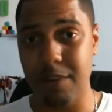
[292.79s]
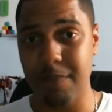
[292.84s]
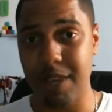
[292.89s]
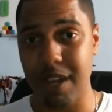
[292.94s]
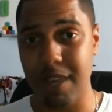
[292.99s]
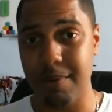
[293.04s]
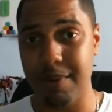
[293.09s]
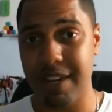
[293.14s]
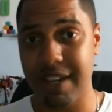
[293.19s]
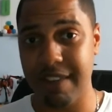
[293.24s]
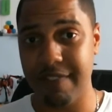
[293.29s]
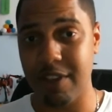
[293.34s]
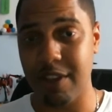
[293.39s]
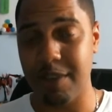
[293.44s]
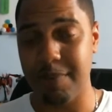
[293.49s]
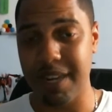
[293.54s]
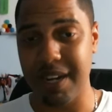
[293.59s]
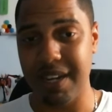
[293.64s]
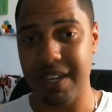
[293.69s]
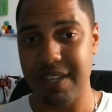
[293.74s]
to become an
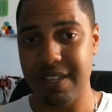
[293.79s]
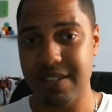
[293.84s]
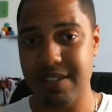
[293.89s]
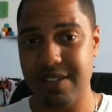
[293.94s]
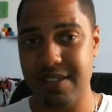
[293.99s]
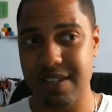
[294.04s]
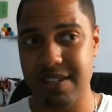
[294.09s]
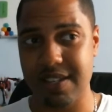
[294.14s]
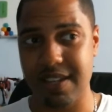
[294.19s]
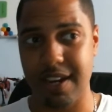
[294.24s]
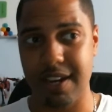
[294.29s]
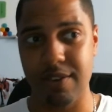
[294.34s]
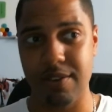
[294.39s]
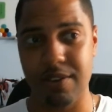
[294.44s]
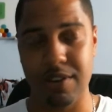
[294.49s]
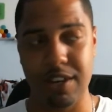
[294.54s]
inevitability since how,